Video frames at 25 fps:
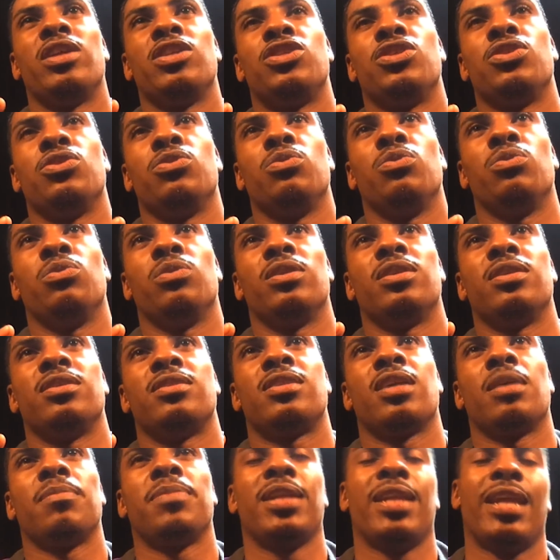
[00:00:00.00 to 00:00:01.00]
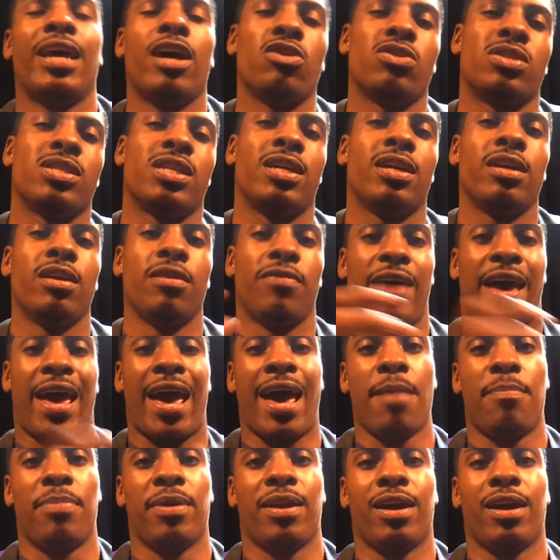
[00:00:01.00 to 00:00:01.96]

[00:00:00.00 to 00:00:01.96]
to, something else could have happened.